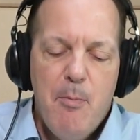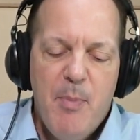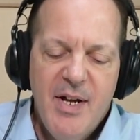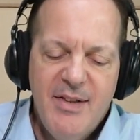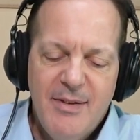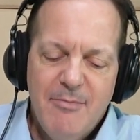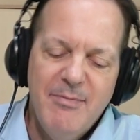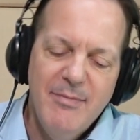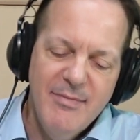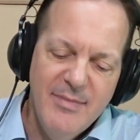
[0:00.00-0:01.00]
But
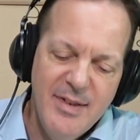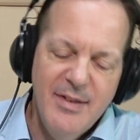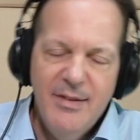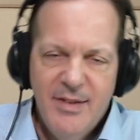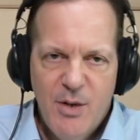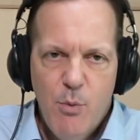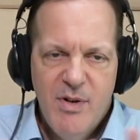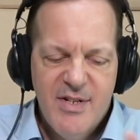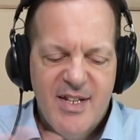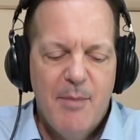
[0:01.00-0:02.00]
there
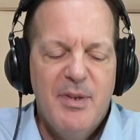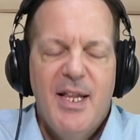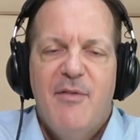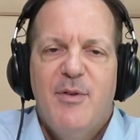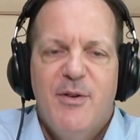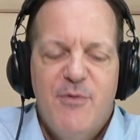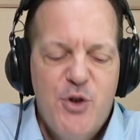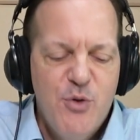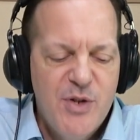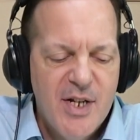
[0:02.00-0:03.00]
was some level of
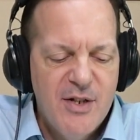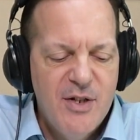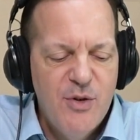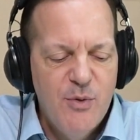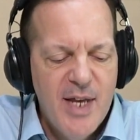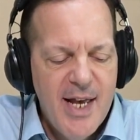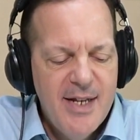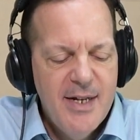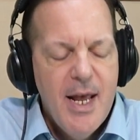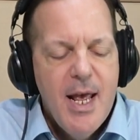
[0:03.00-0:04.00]
choosing to do
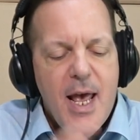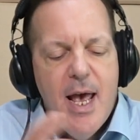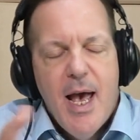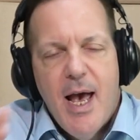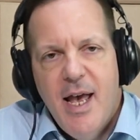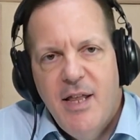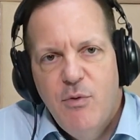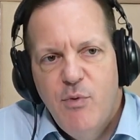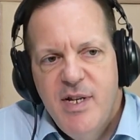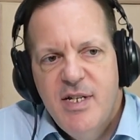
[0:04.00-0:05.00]
that. And
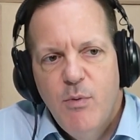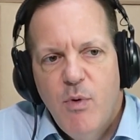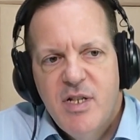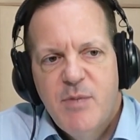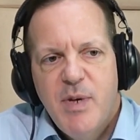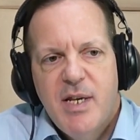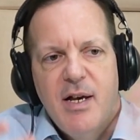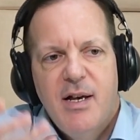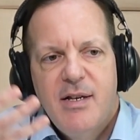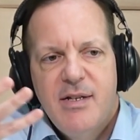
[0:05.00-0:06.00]
the reason was
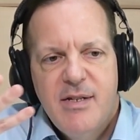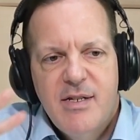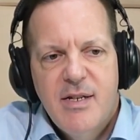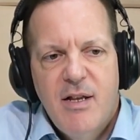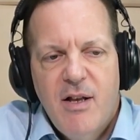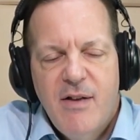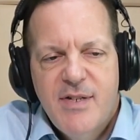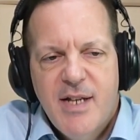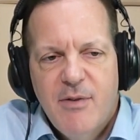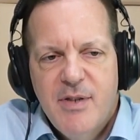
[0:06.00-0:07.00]
because a lot of
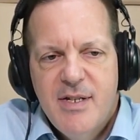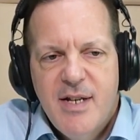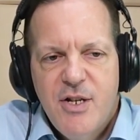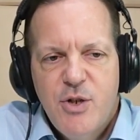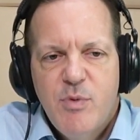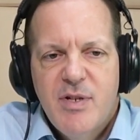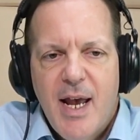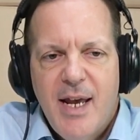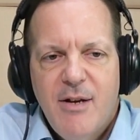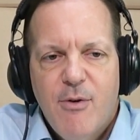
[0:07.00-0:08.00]
Southeast Asia was
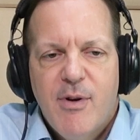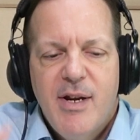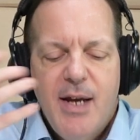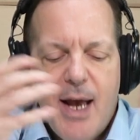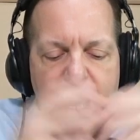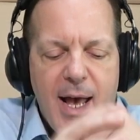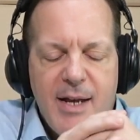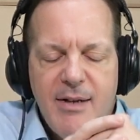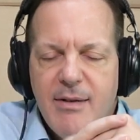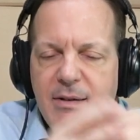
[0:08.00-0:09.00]
angry
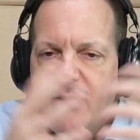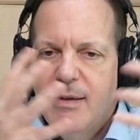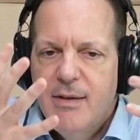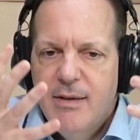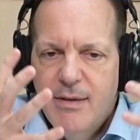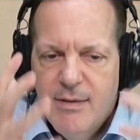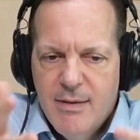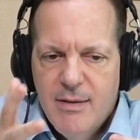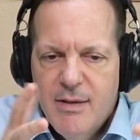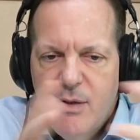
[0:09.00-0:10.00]
at
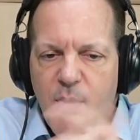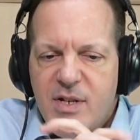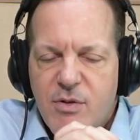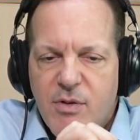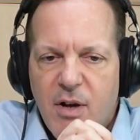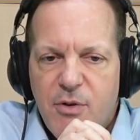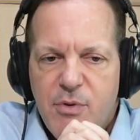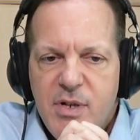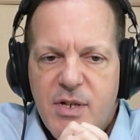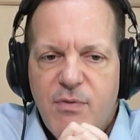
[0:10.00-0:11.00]
the Western
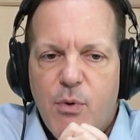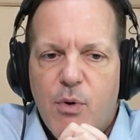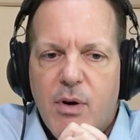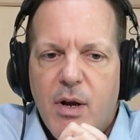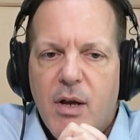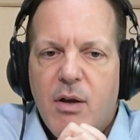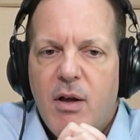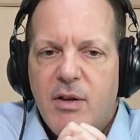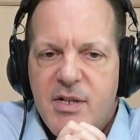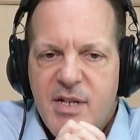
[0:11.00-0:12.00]
countries for
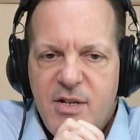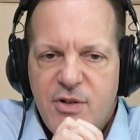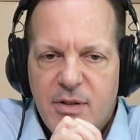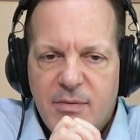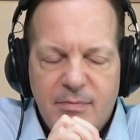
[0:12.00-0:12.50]
colonization.